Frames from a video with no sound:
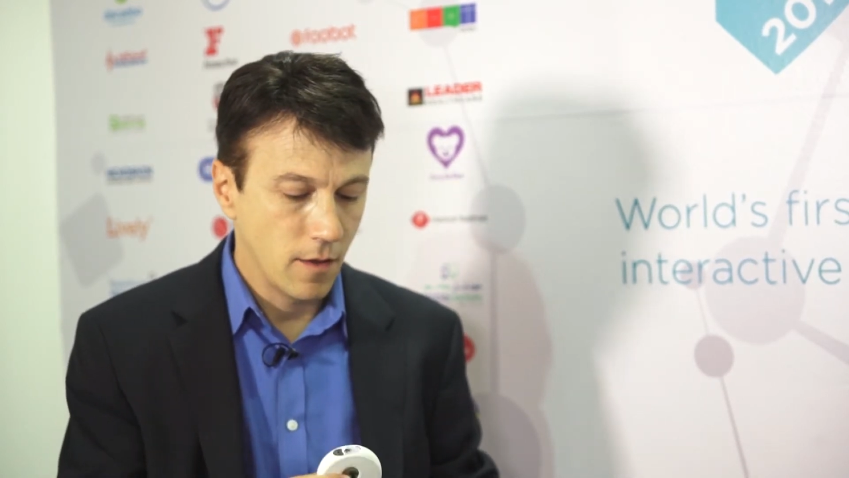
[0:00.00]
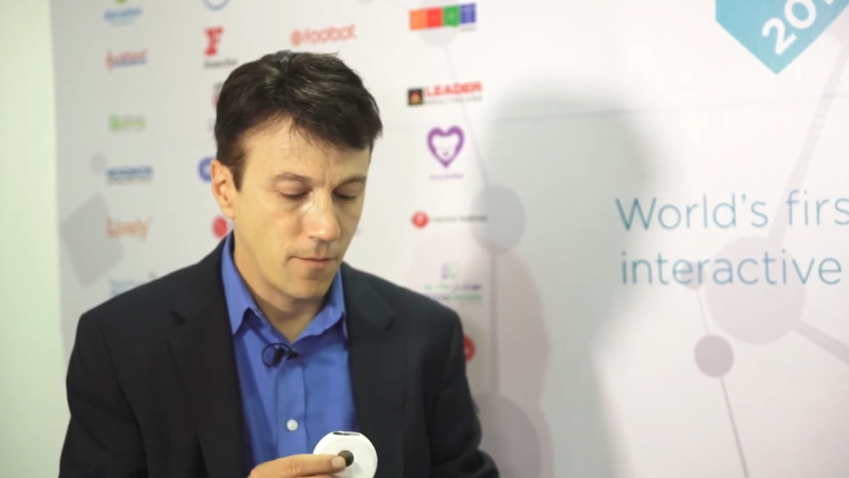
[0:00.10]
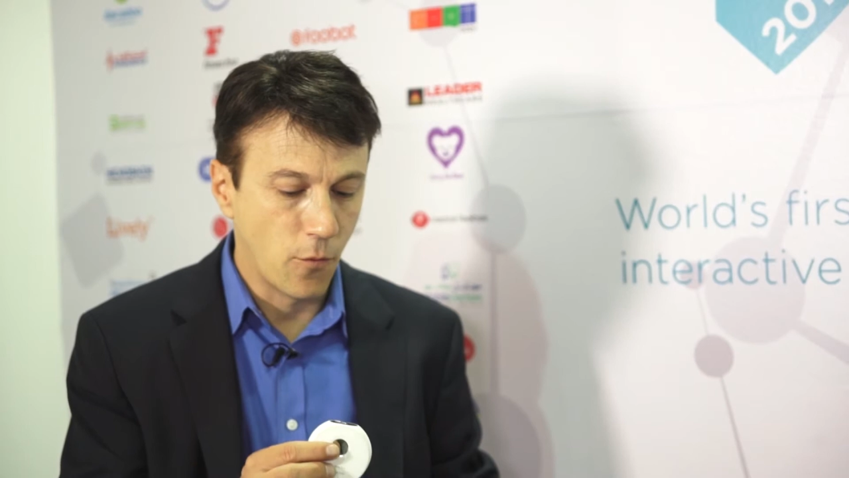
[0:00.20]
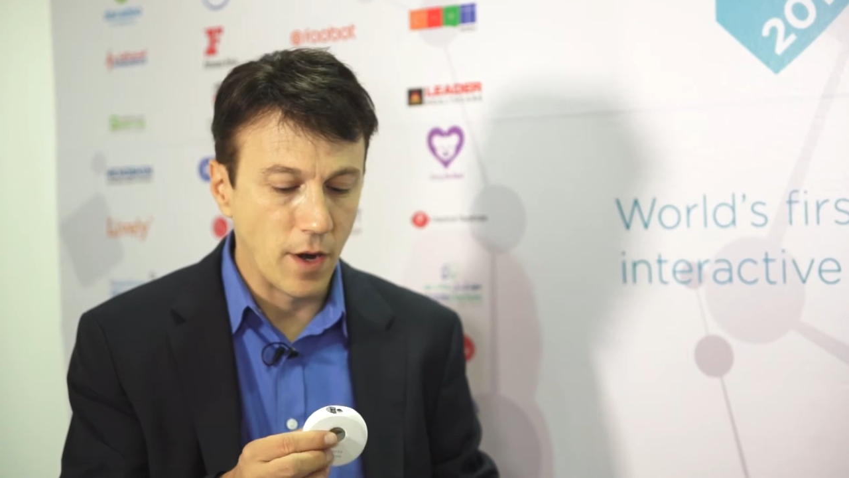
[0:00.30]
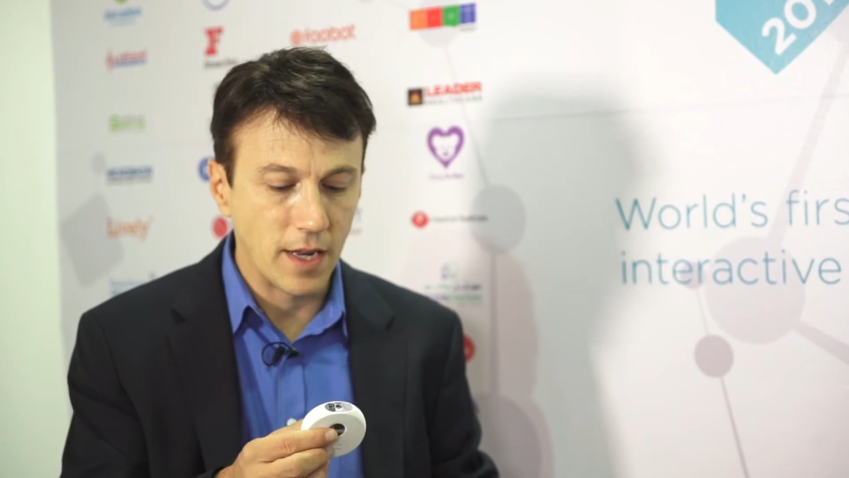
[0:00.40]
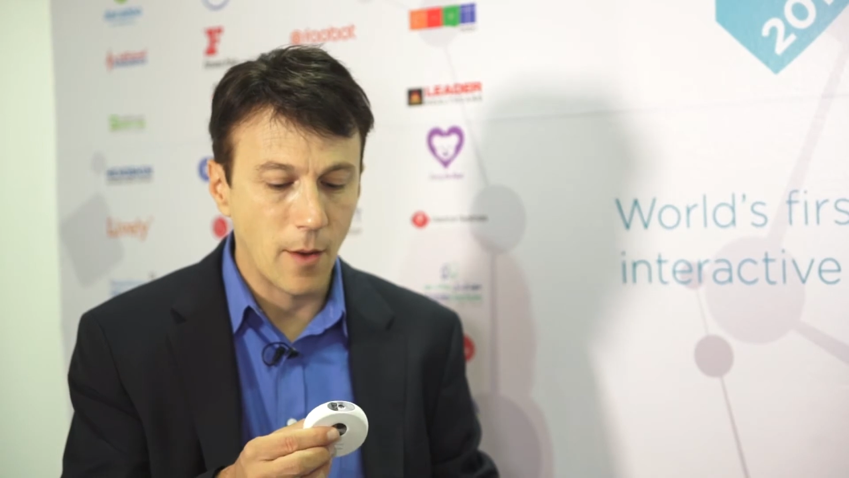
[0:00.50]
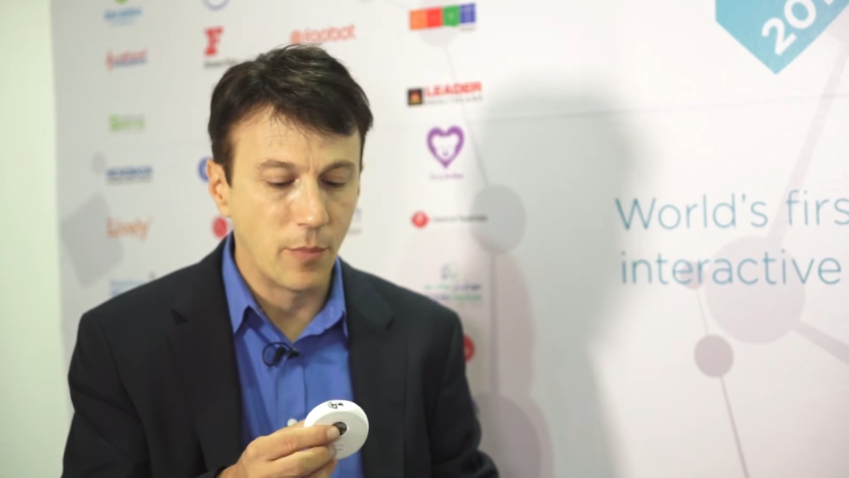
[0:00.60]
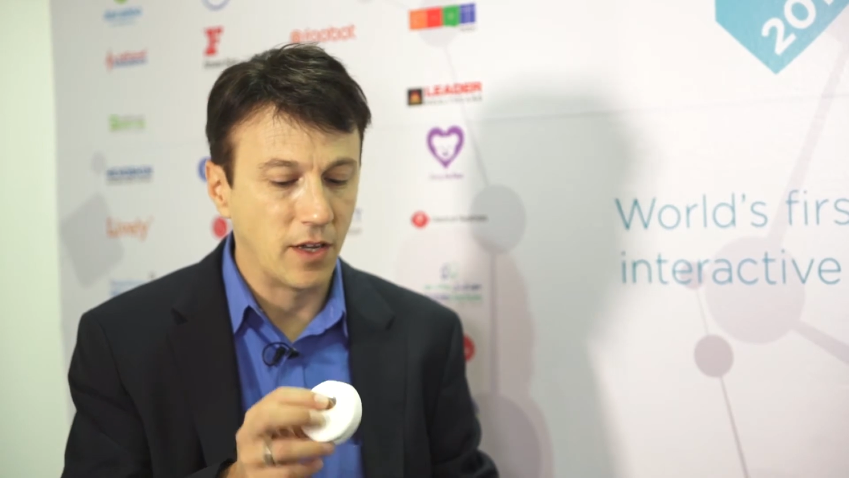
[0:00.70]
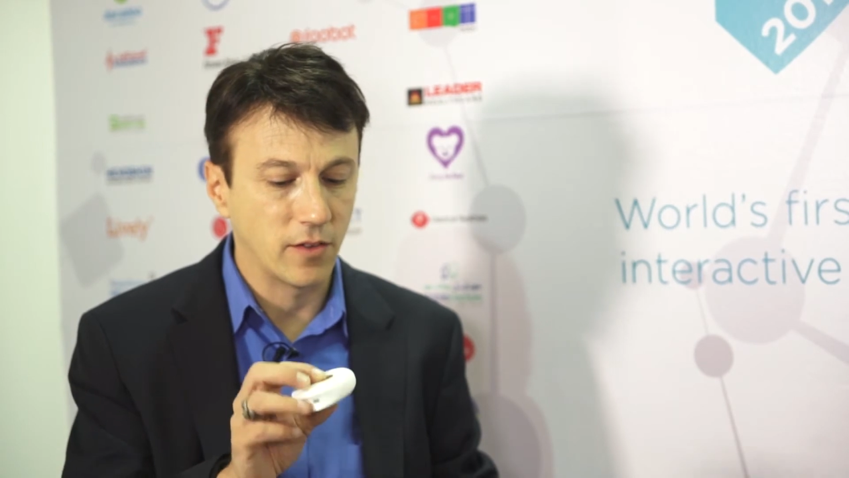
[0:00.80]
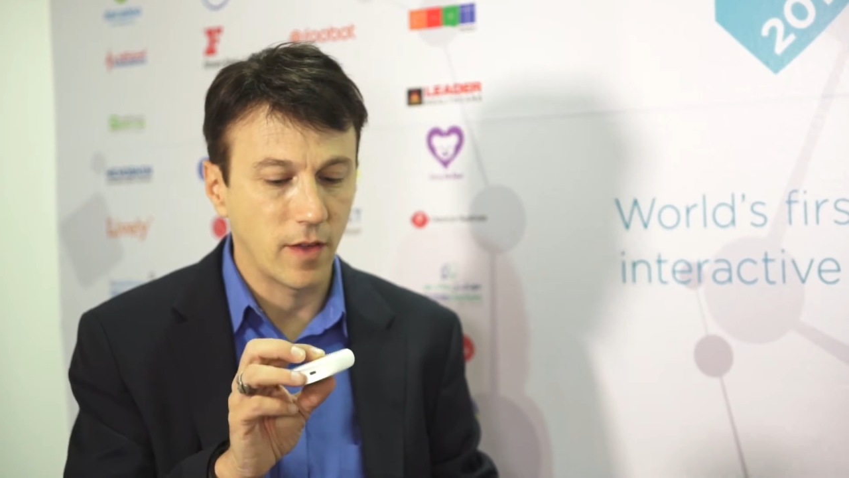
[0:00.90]
40
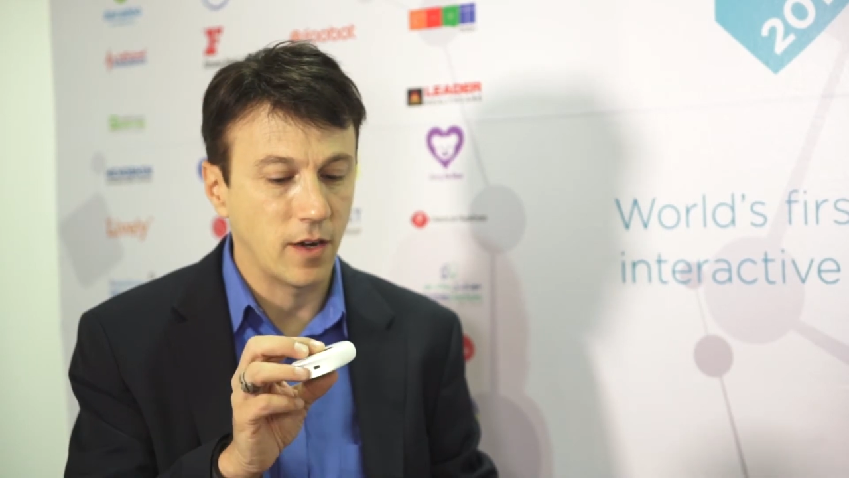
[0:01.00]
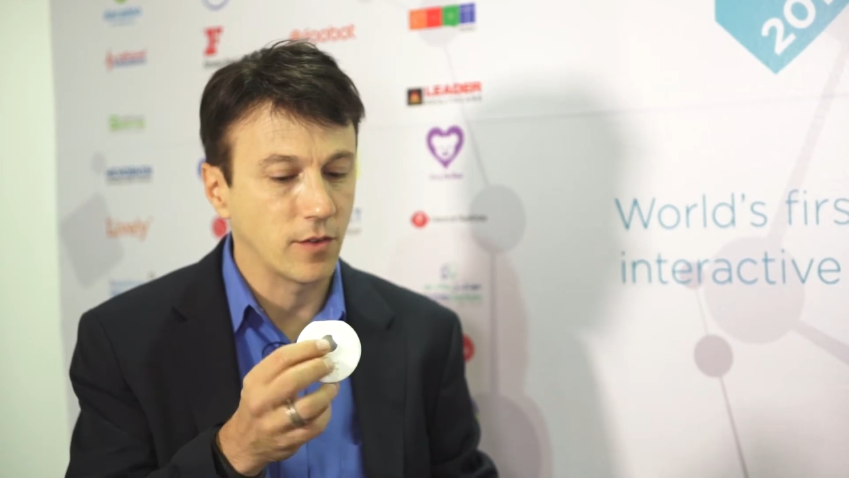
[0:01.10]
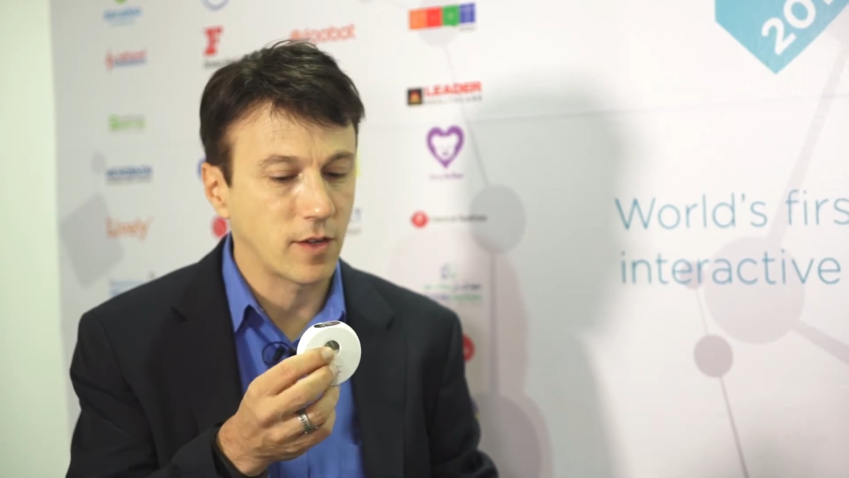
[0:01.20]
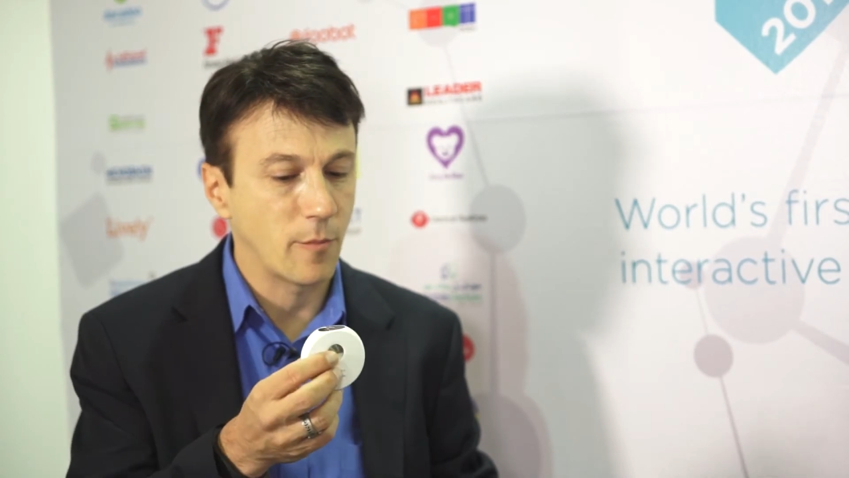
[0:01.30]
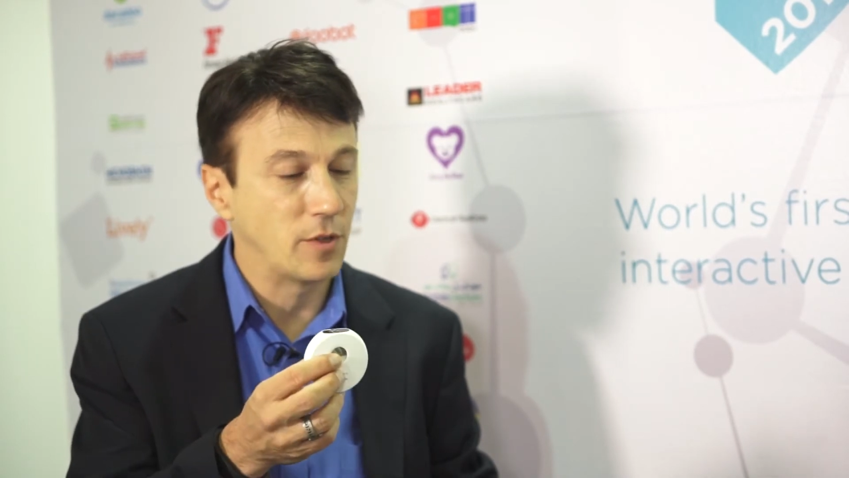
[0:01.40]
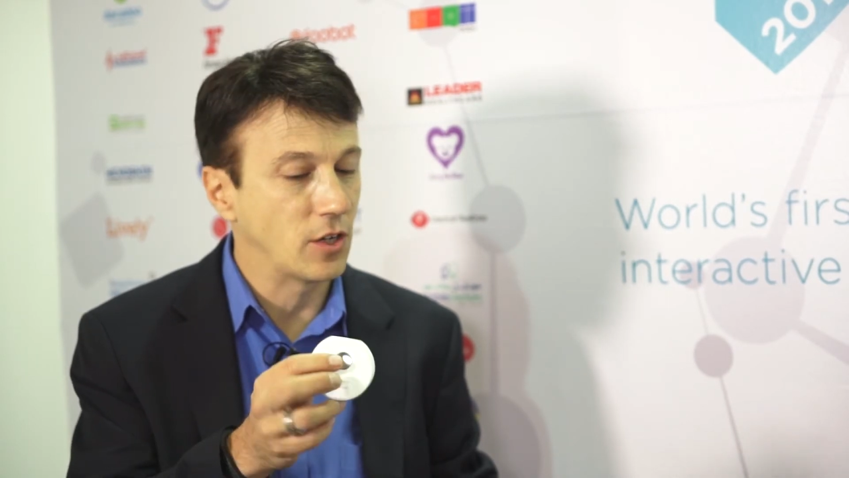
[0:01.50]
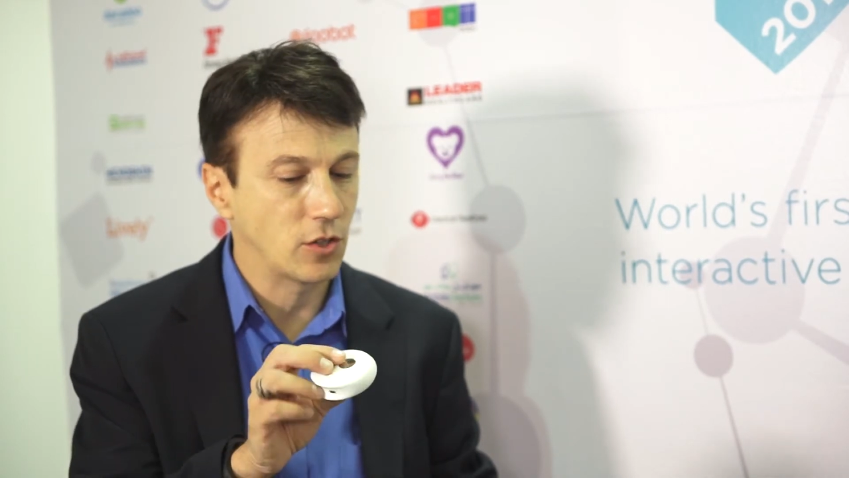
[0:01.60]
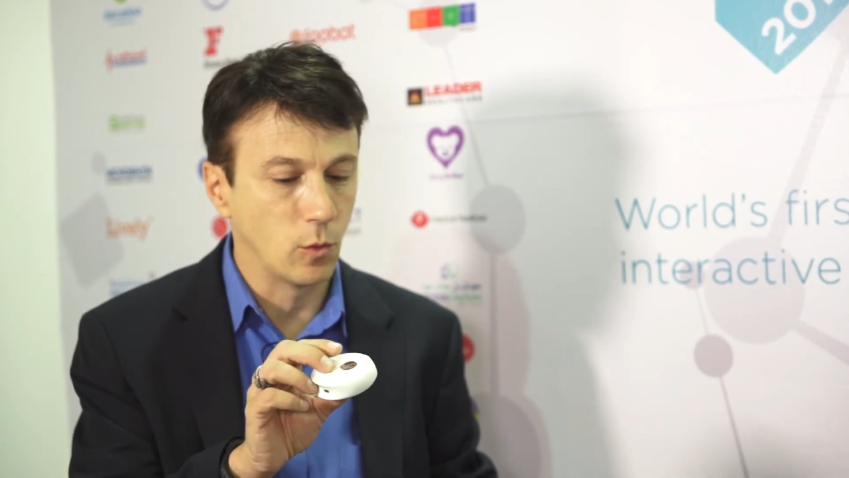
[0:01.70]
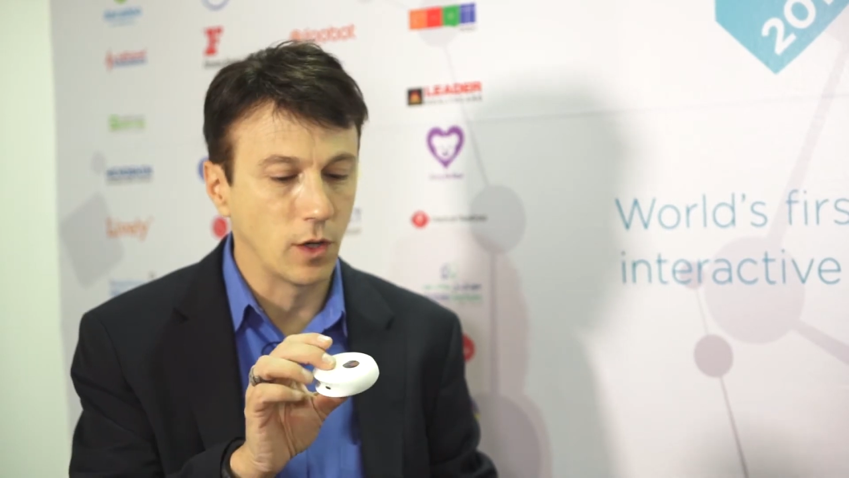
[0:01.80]
companies have entered this competition.